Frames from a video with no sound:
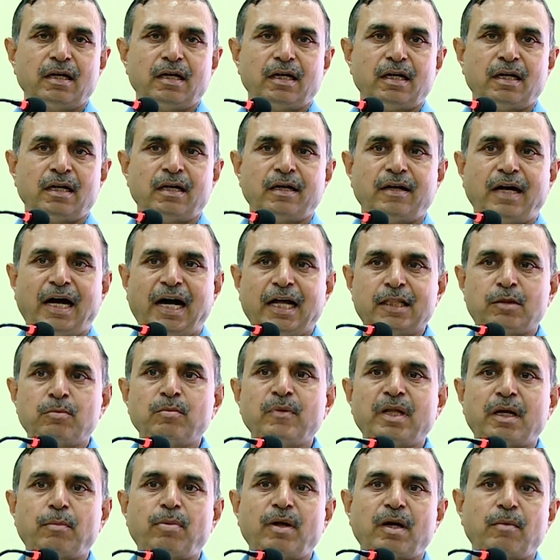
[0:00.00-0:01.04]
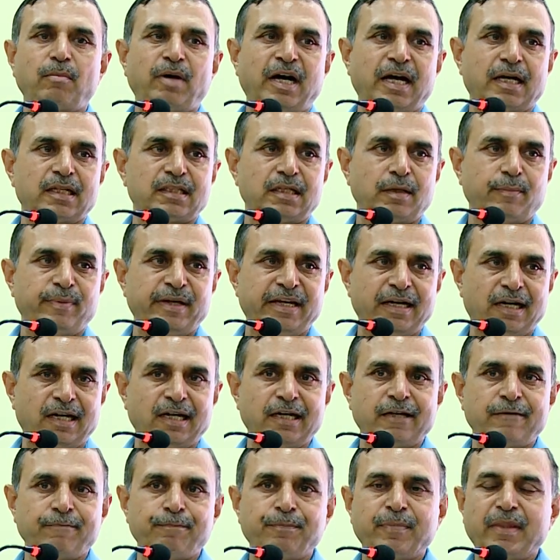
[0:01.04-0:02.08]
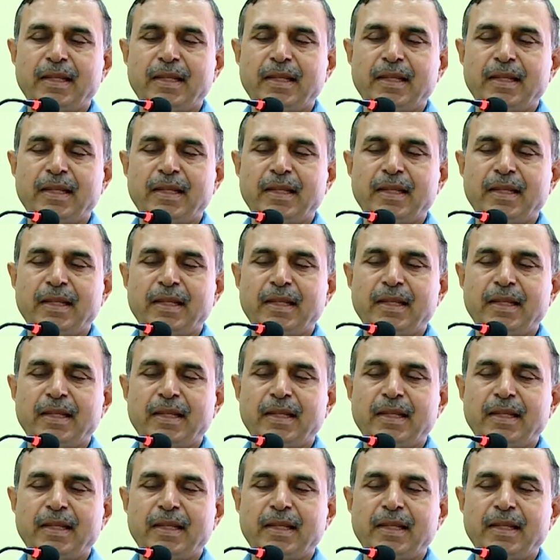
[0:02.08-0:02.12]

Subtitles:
Atmanirbhar Bharat Abhiyan